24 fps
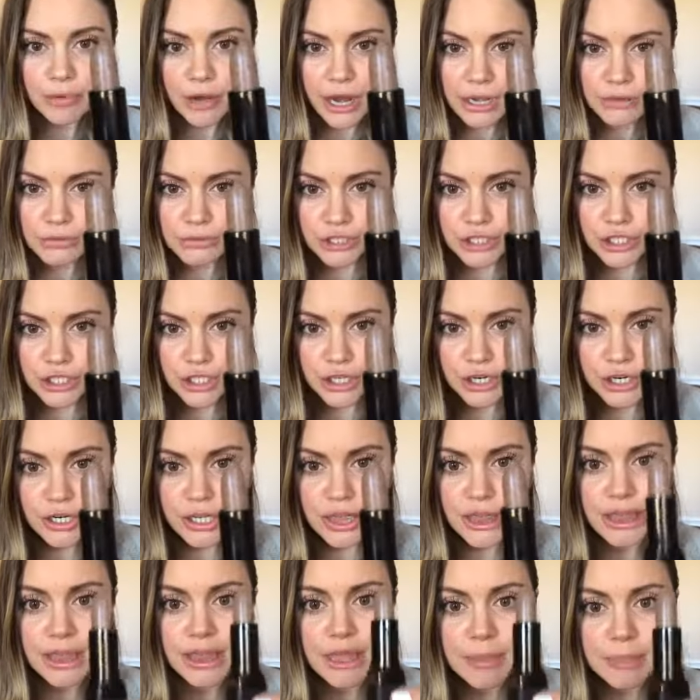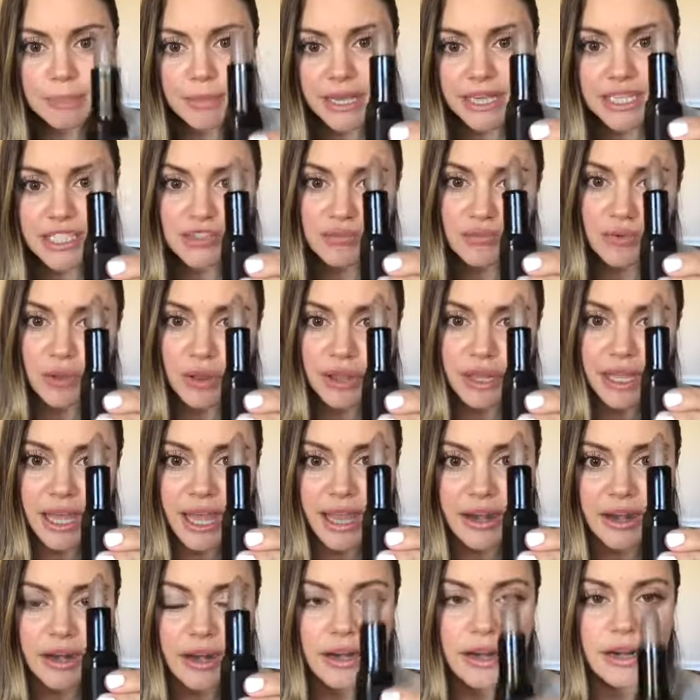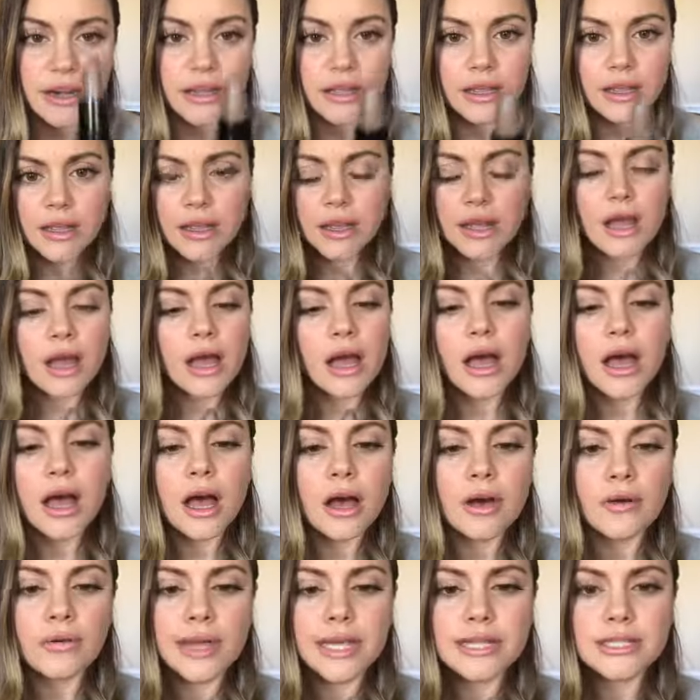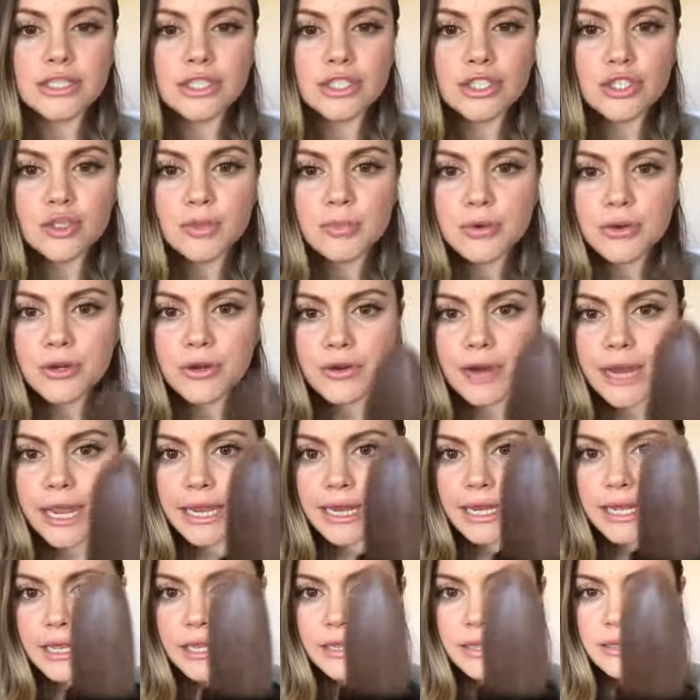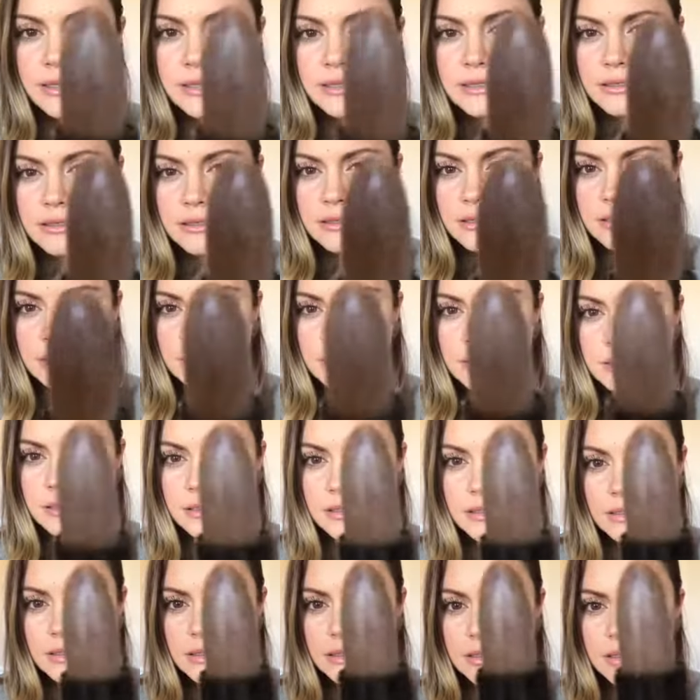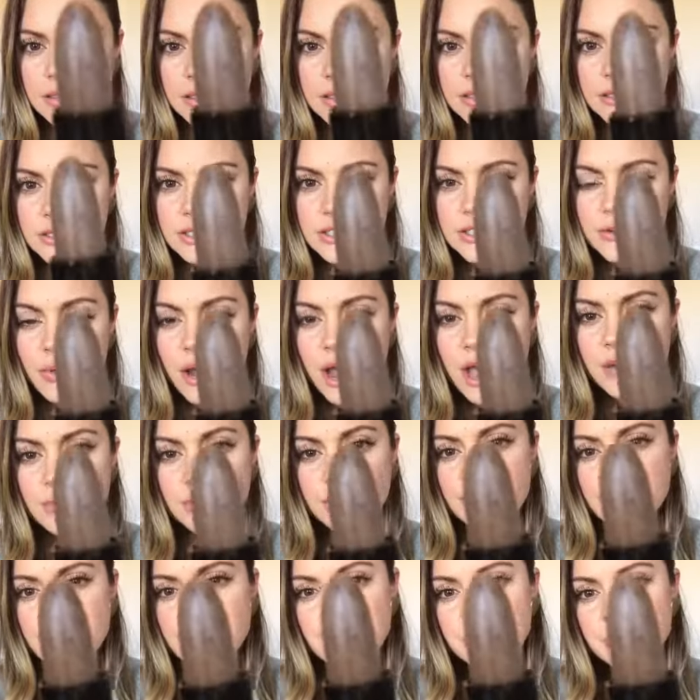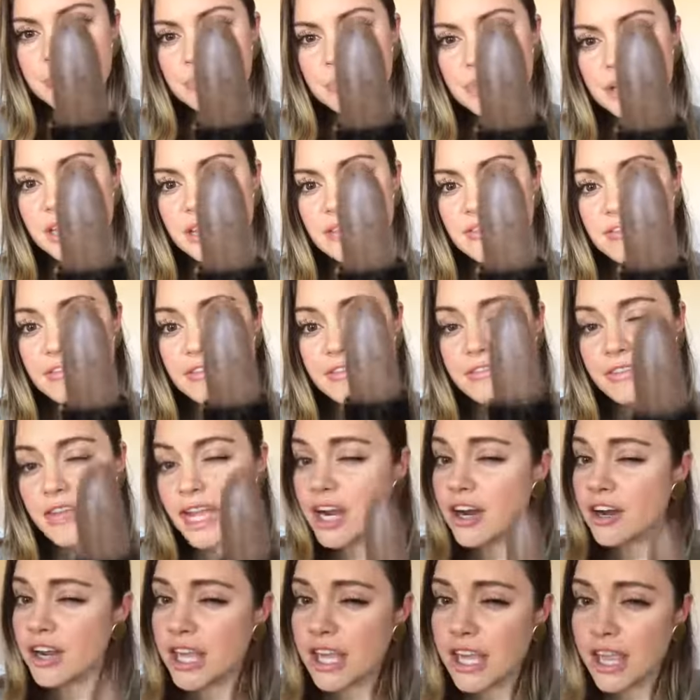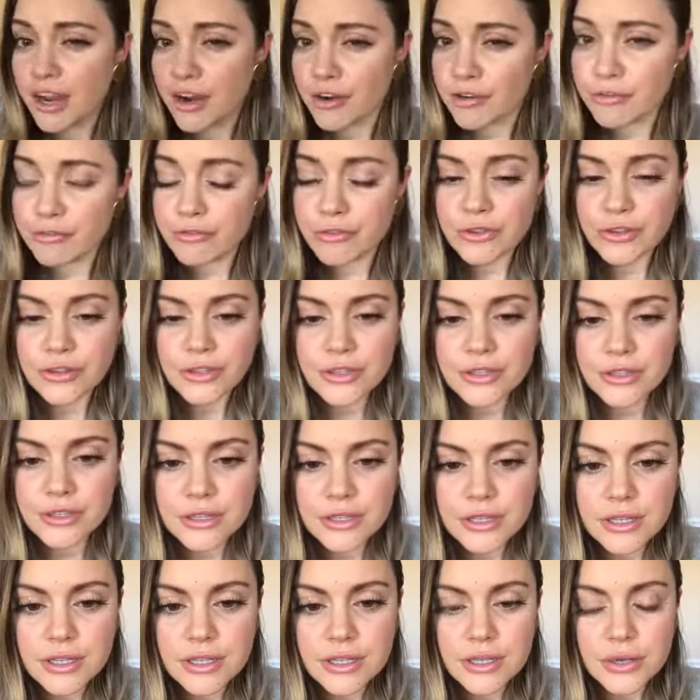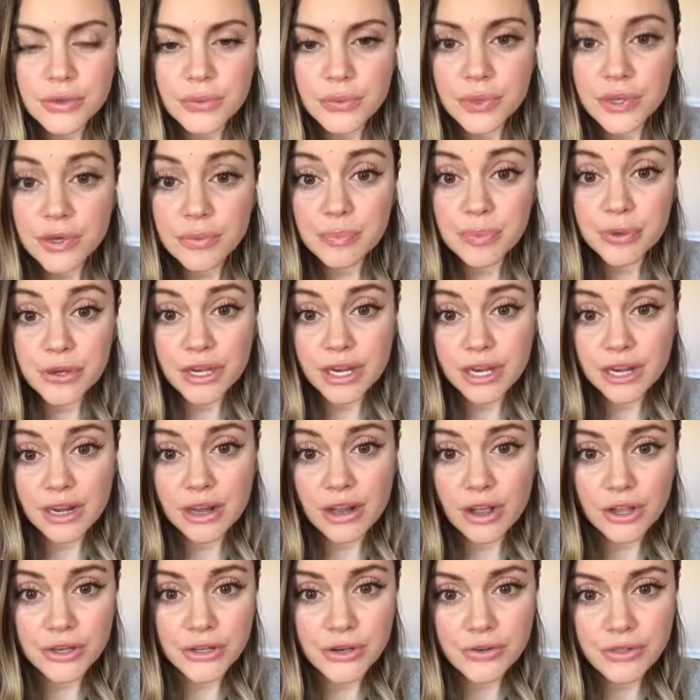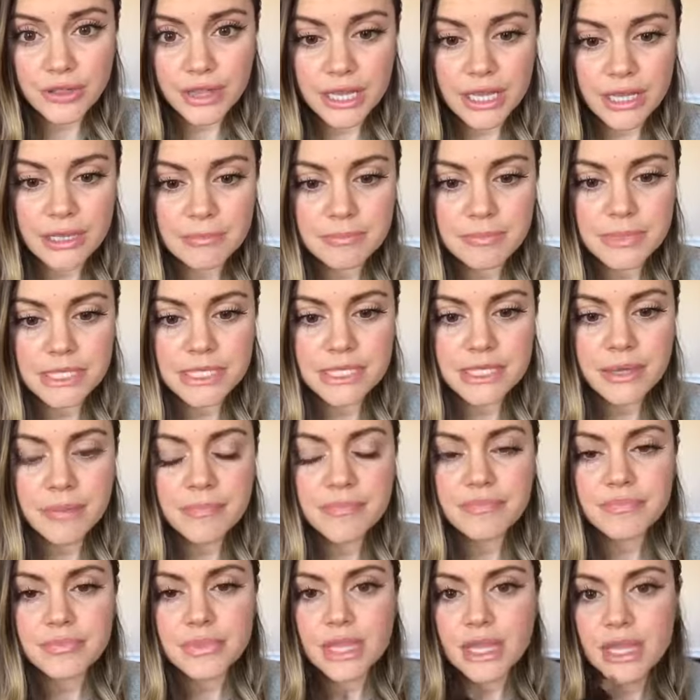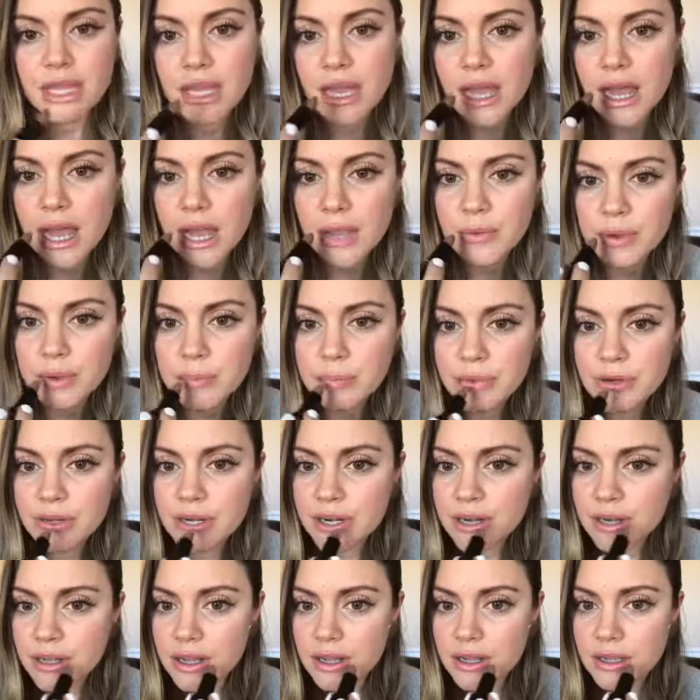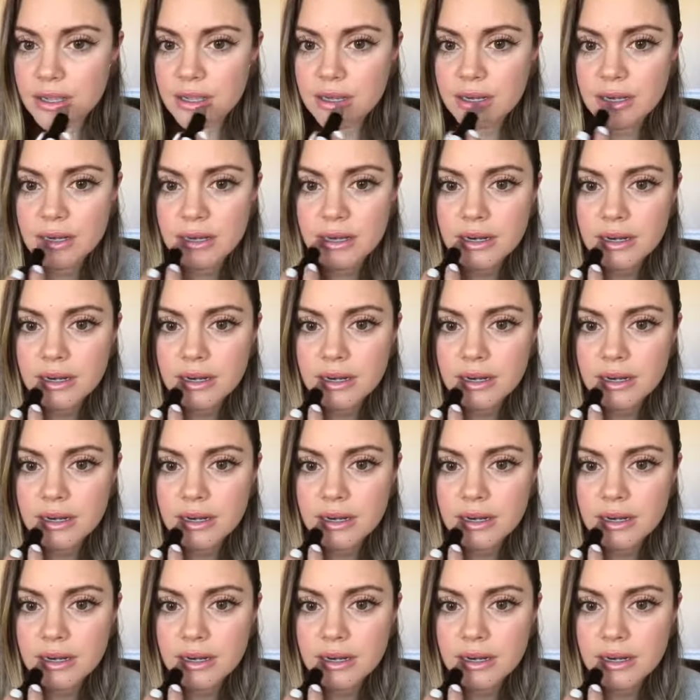brown sugar lip exfoliator. Oh, it's super grainy. So I would be very careful when putting it on your lips. I would put it on,